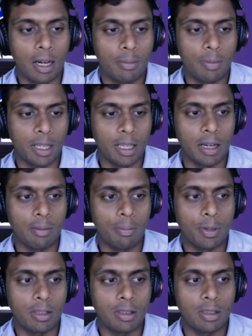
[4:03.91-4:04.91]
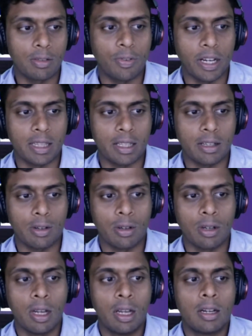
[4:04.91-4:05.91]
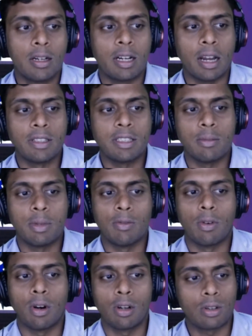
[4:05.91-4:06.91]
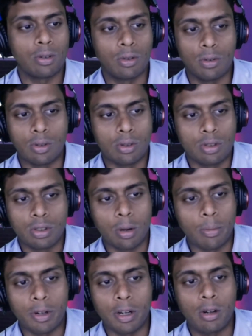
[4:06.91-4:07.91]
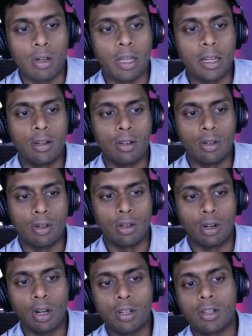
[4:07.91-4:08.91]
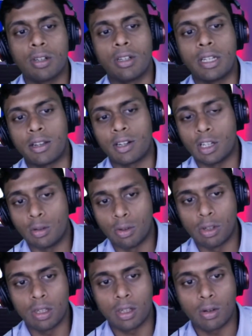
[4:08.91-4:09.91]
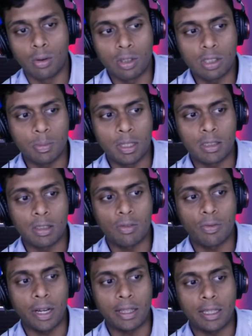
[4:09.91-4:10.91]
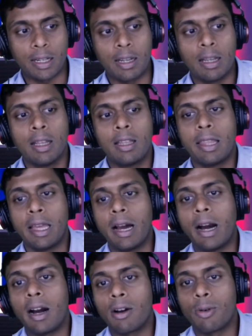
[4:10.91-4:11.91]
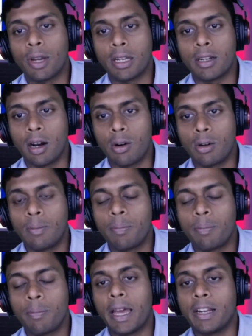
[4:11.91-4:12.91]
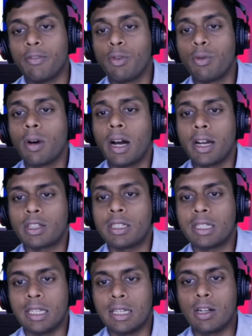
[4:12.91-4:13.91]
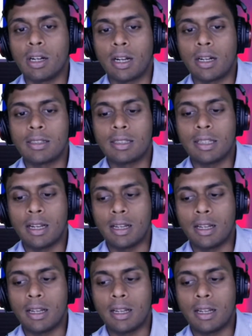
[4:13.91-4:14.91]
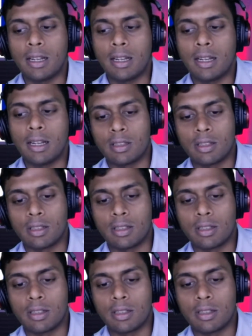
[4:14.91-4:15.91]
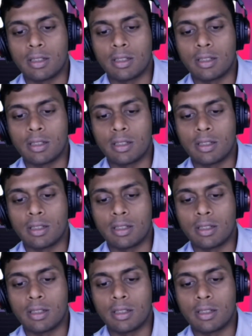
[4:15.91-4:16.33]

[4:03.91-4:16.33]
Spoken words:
bringing up, because of the fact that drivers have been want to shop around and not take renewal quotes, because of the fact that they are going down. And if you are actually keen on understanding the reduction and